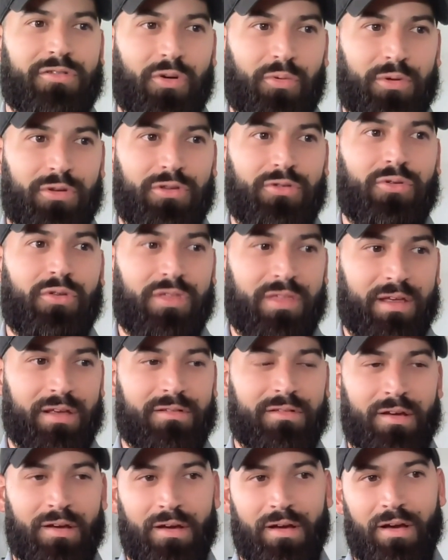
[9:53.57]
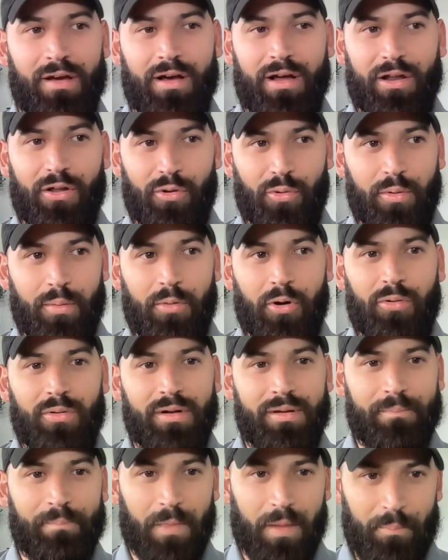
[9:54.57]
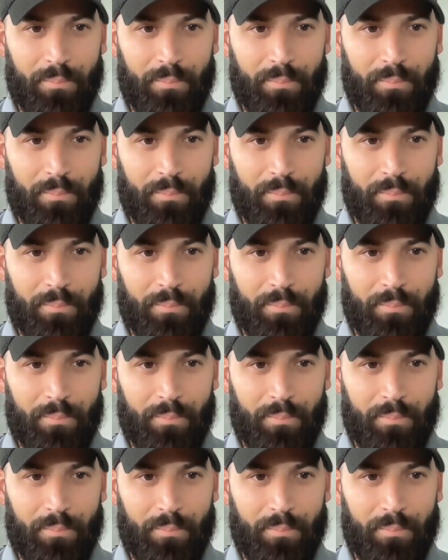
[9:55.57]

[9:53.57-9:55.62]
So we do things a little remotely,